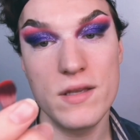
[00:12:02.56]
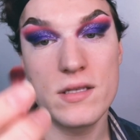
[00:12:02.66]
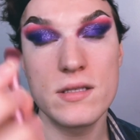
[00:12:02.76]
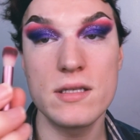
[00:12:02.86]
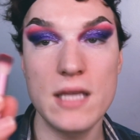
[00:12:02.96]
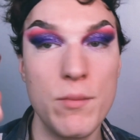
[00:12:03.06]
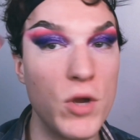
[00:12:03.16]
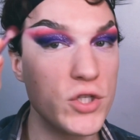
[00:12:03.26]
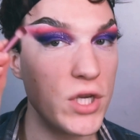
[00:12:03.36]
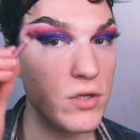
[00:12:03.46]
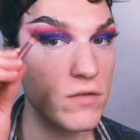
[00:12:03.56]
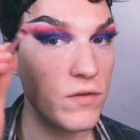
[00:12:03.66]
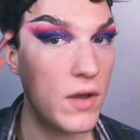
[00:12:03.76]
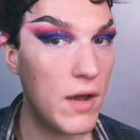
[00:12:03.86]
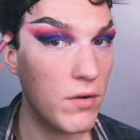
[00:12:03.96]
is the same brush I used for
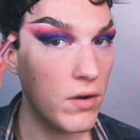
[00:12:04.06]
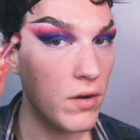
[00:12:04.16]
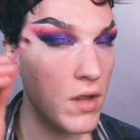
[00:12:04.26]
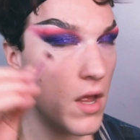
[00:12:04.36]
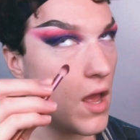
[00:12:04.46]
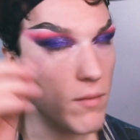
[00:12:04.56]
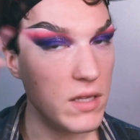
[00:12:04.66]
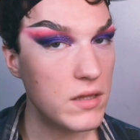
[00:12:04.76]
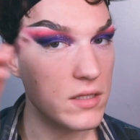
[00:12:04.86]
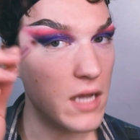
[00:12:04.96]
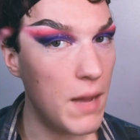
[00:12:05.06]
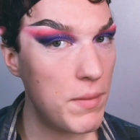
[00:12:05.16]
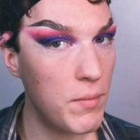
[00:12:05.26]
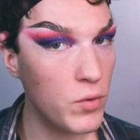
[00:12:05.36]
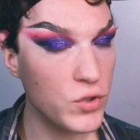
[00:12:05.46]
the
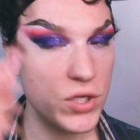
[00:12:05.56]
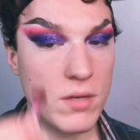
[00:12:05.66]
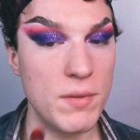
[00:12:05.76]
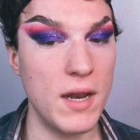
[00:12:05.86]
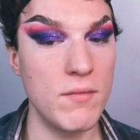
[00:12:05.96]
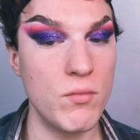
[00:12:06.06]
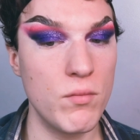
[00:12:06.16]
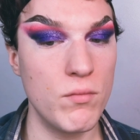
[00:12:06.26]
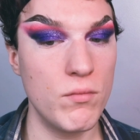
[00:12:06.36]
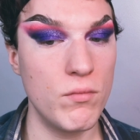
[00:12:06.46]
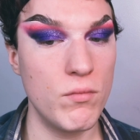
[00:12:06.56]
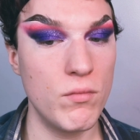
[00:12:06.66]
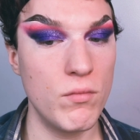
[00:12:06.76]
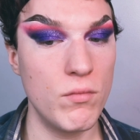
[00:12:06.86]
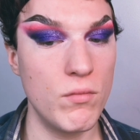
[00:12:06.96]
top portion, but
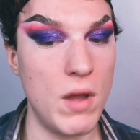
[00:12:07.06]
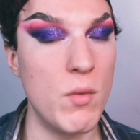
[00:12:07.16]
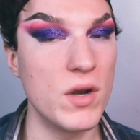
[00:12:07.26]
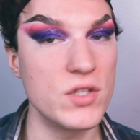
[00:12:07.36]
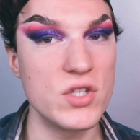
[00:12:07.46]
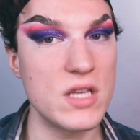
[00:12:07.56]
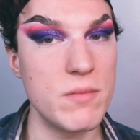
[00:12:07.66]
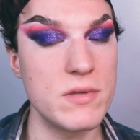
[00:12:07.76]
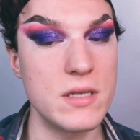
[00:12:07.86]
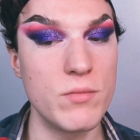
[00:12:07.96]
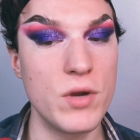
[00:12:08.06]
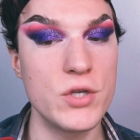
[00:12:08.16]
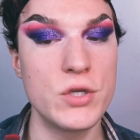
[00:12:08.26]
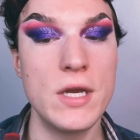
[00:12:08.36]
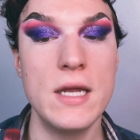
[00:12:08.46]
I want to just keep the same brush.
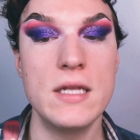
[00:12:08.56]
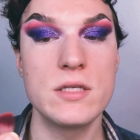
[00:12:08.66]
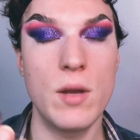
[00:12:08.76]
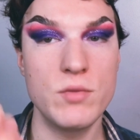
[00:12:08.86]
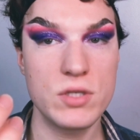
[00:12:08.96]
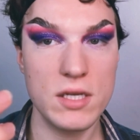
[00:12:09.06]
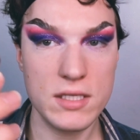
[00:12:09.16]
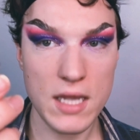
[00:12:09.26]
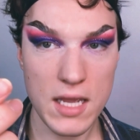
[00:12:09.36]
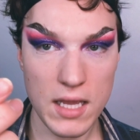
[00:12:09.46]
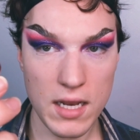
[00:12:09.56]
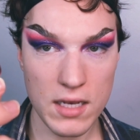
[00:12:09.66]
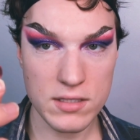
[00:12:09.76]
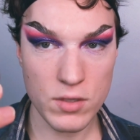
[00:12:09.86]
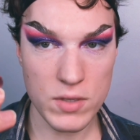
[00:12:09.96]
So I'm just gonna take it and
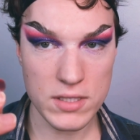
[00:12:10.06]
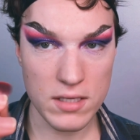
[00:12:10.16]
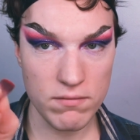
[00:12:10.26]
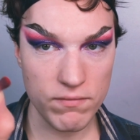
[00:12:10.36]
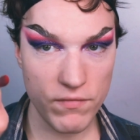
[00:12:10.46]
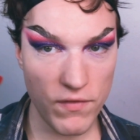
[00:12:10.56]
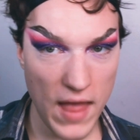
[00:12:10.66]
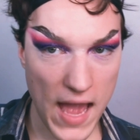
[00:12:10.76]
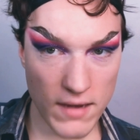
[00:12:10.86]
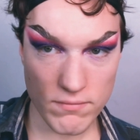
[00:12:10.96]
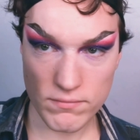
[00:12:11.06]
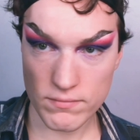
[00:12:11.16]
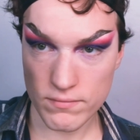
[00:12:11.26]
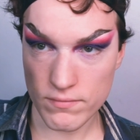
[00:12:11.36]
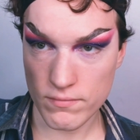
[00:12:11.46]
squeeze it flat
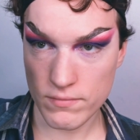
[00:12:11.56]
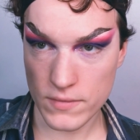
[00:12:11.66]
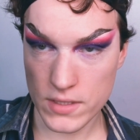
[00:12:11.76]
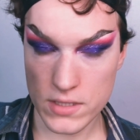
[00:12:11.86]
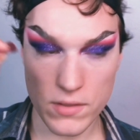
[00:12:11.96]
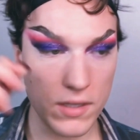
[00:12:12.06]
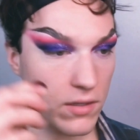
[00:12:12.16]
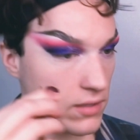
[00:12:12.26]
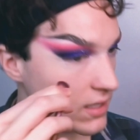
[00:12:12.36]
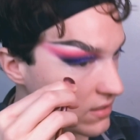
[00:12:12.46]
so that there's less of a